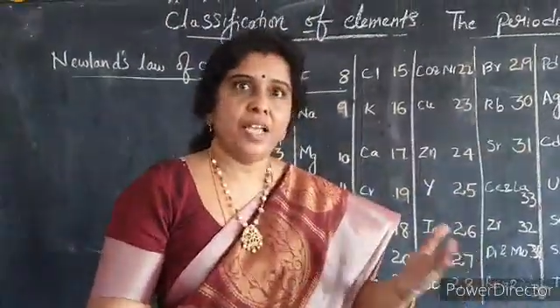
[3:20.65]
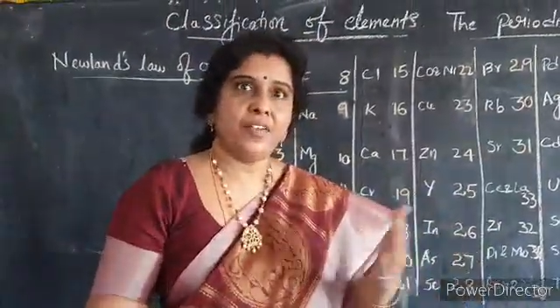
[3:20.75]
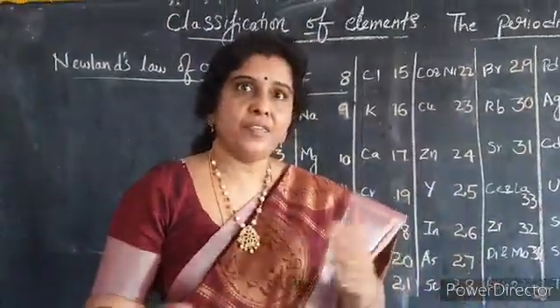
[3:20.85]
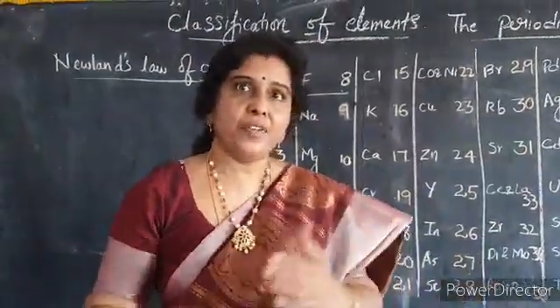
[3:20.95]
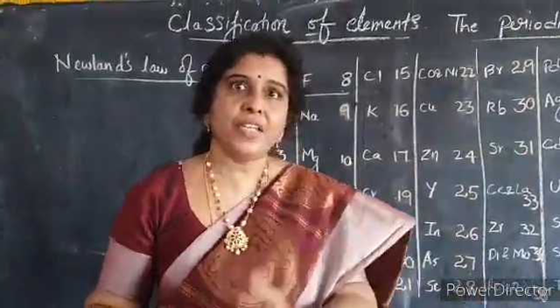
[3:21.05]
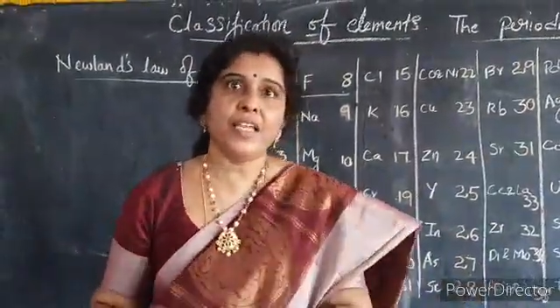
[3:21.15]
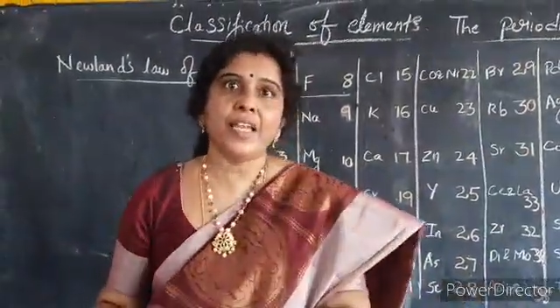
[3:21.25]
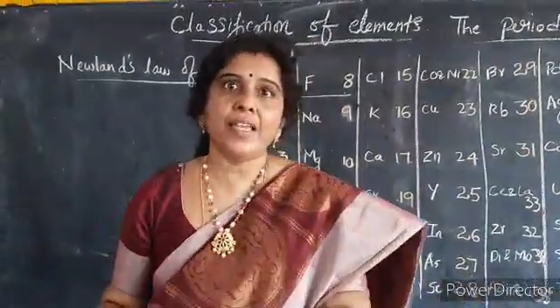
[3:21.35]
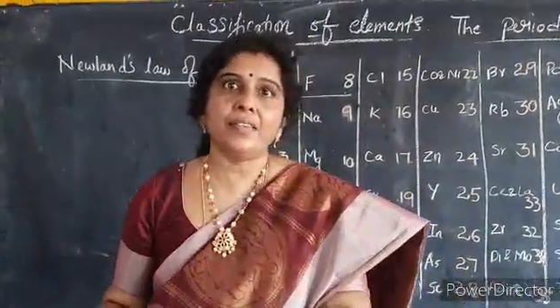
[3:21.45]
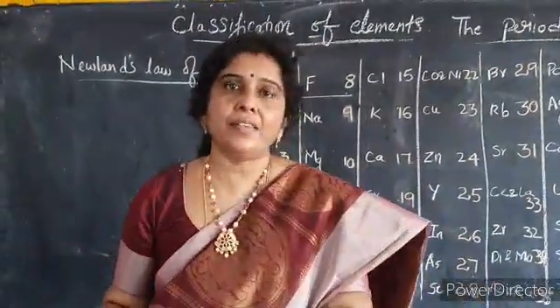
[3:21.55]
Every
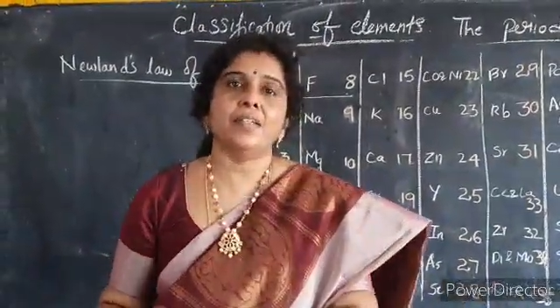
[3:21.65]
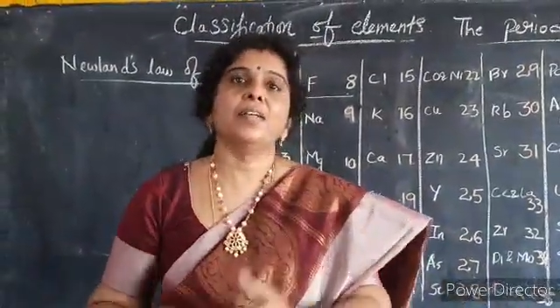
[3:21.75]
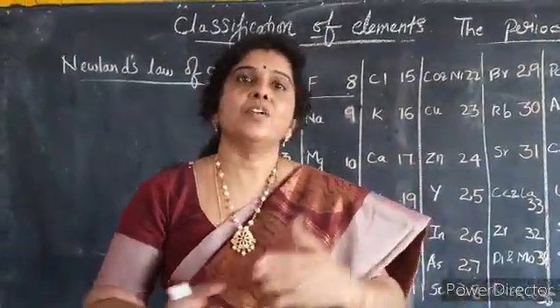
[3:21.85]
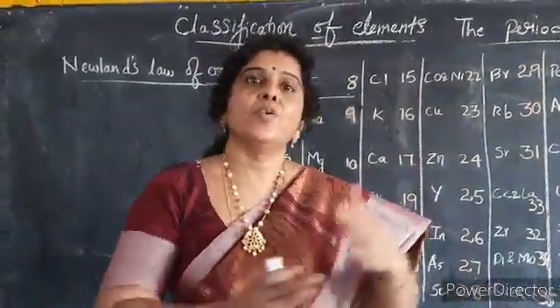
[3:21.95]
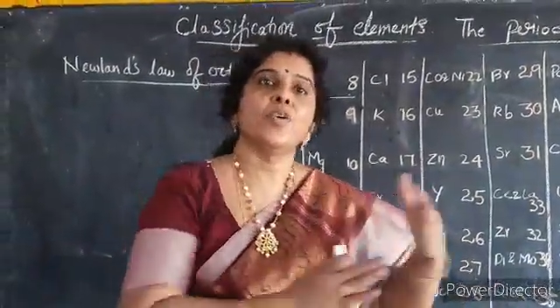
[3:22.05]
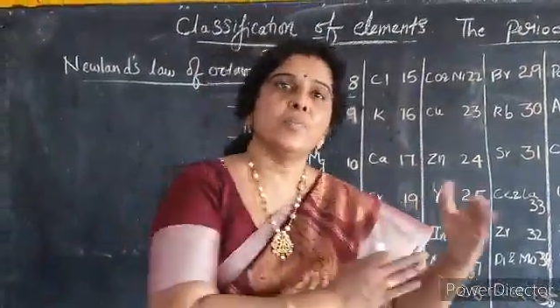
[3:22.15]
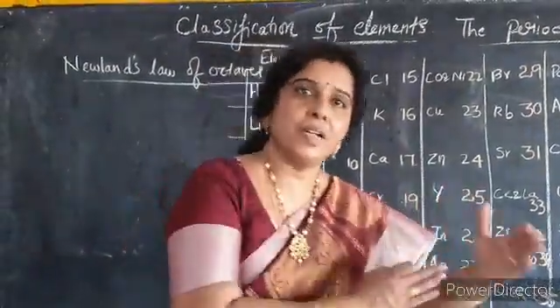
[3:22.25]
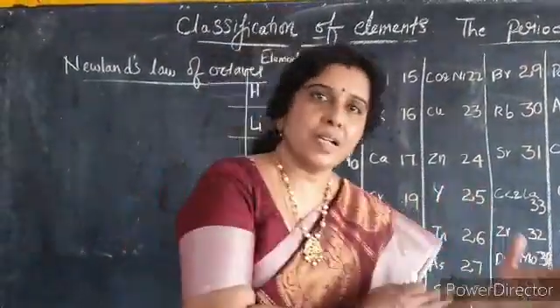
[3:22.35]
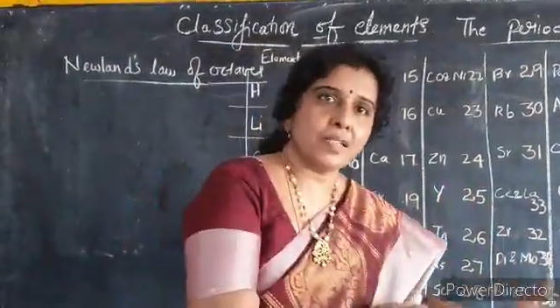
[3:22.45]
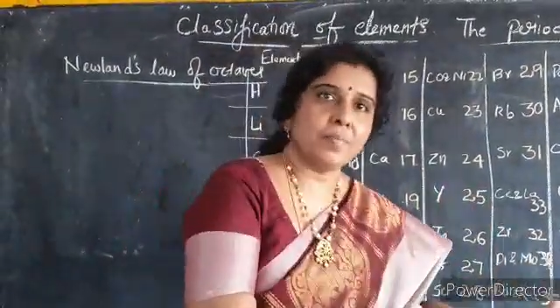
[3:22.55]
8th note
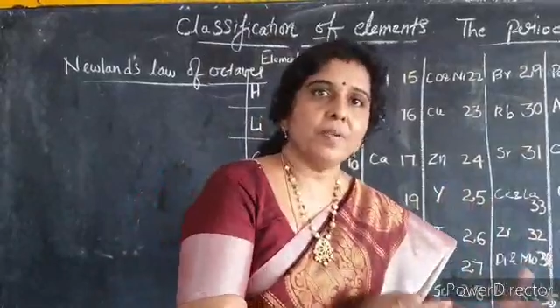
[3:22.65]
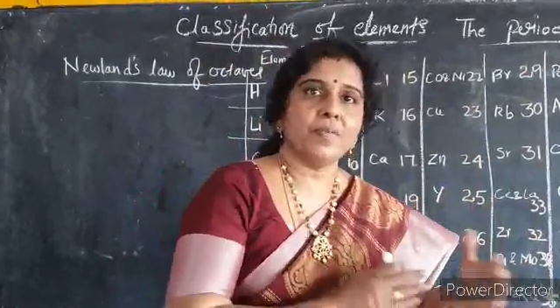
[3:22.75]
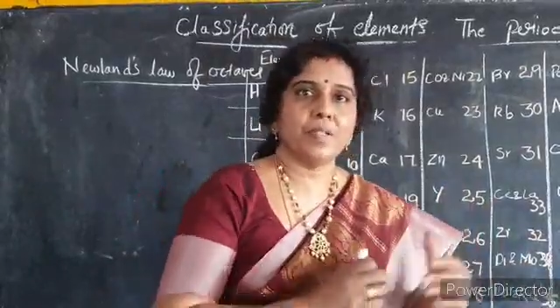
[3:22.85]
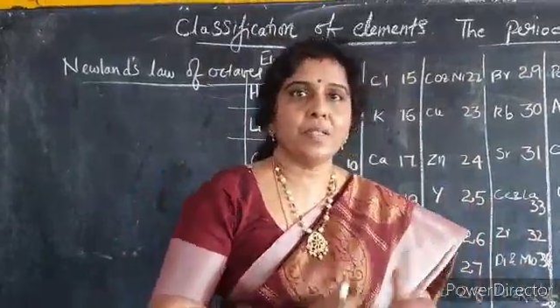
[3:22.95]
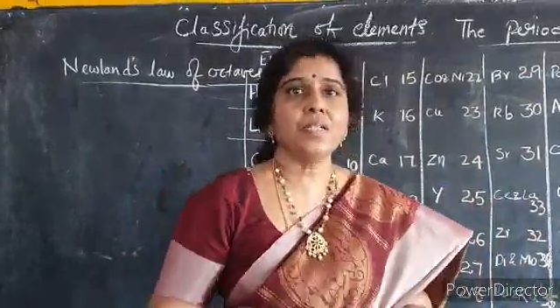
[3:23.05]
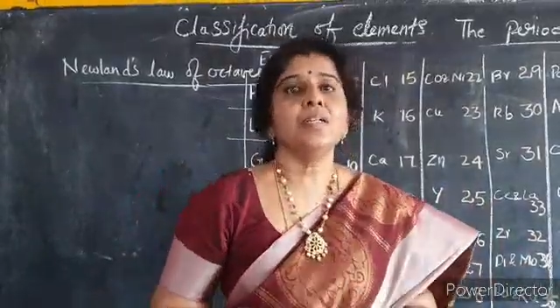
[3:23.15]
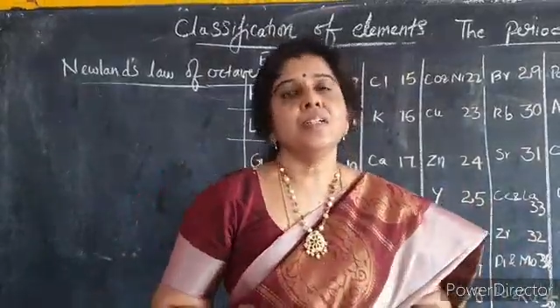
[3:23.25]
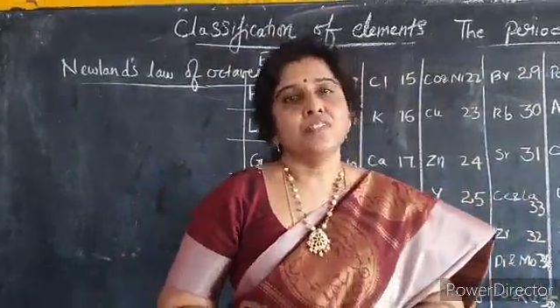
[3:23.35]
will resemble with the